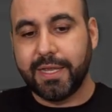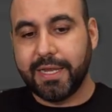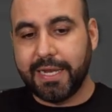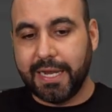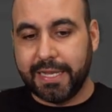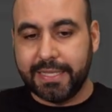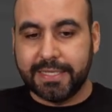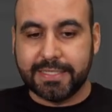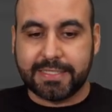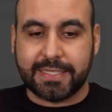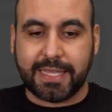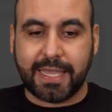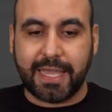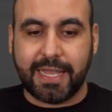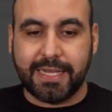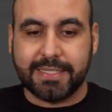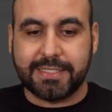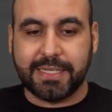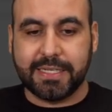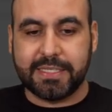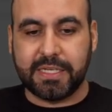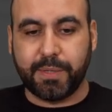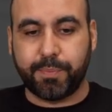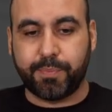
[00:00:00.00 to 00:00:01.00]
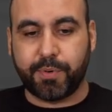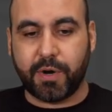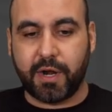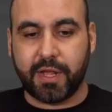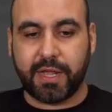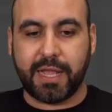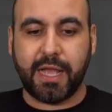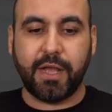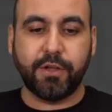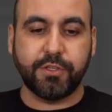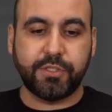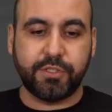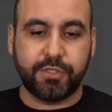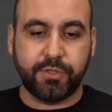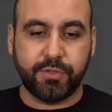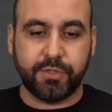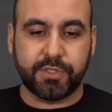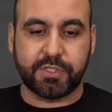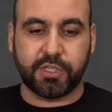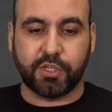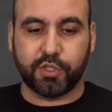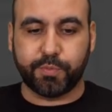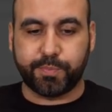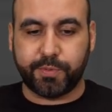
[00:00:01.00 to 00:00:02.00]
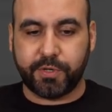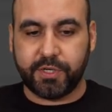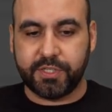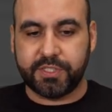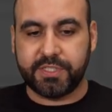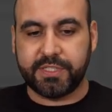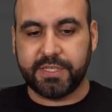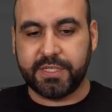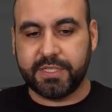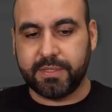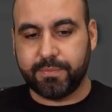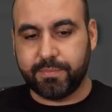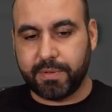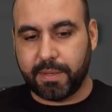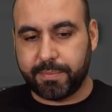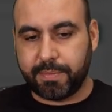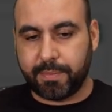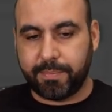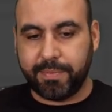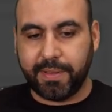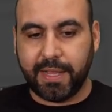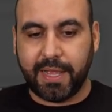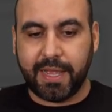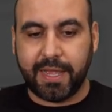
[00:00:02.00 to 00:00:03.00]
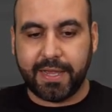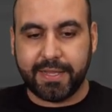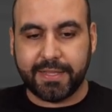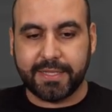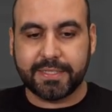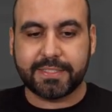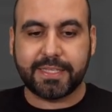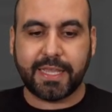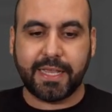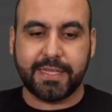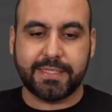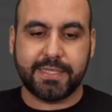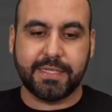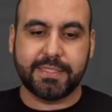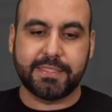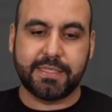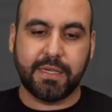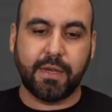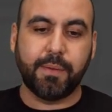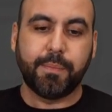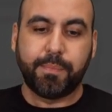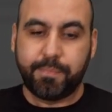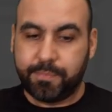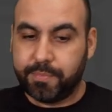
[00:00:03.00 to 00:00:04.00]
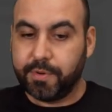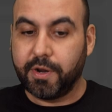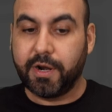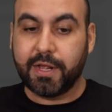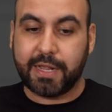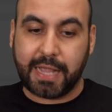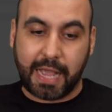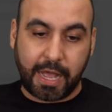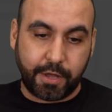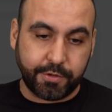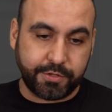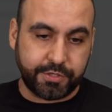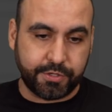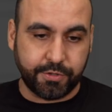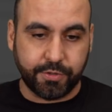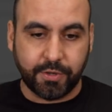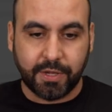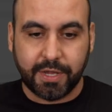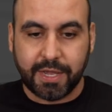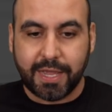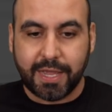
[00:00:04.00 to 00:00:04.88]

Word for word: In this case, it's a product how-to, salesperson, blah, blah, blah. In this case, it's a product how-to